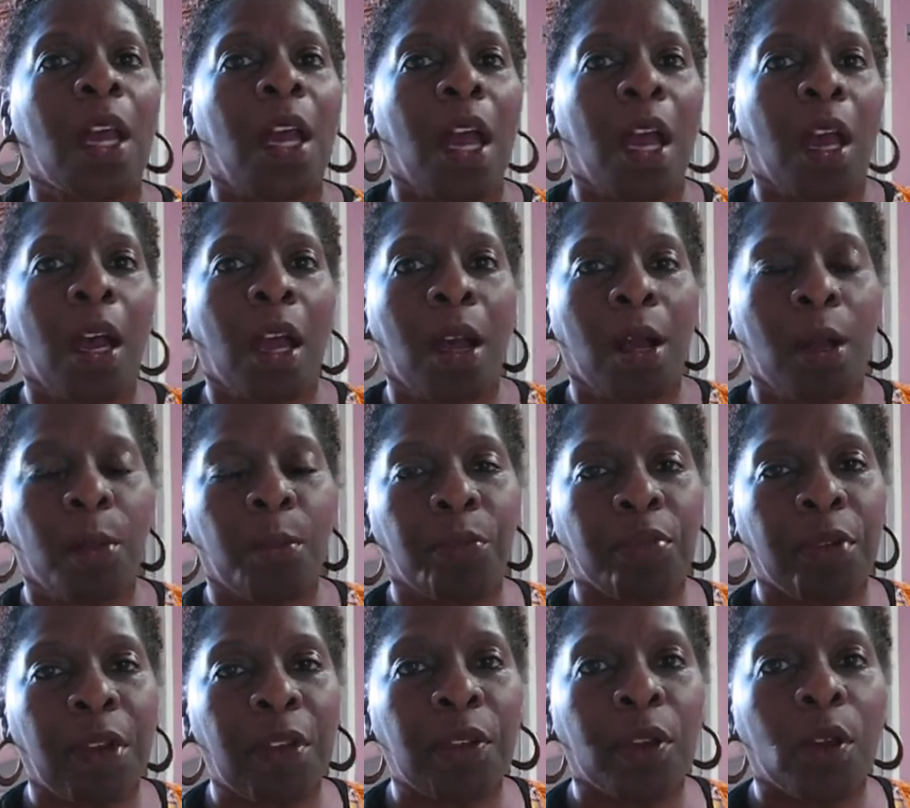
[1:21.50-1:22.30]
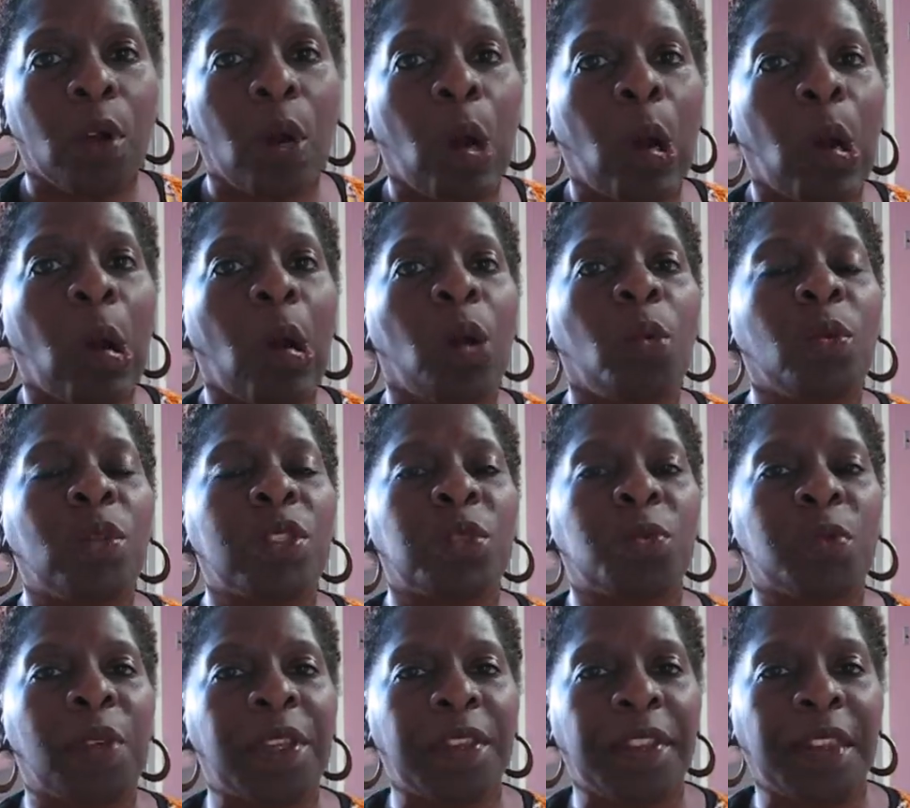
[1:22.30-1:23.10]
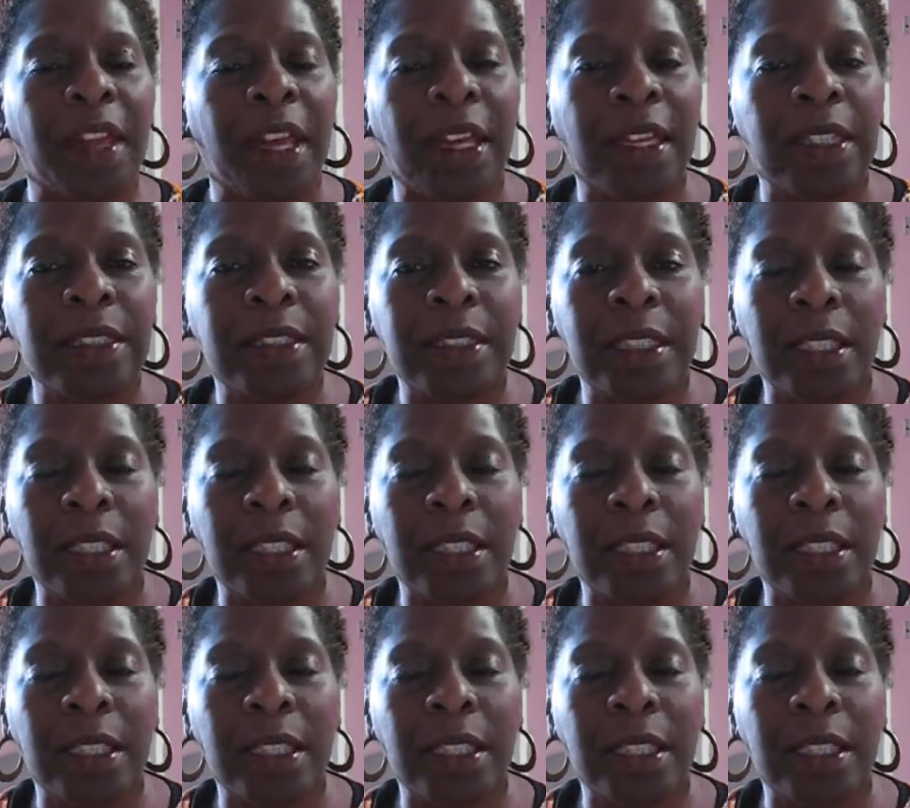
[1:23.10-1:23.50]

Uh, Brother Carl was with us,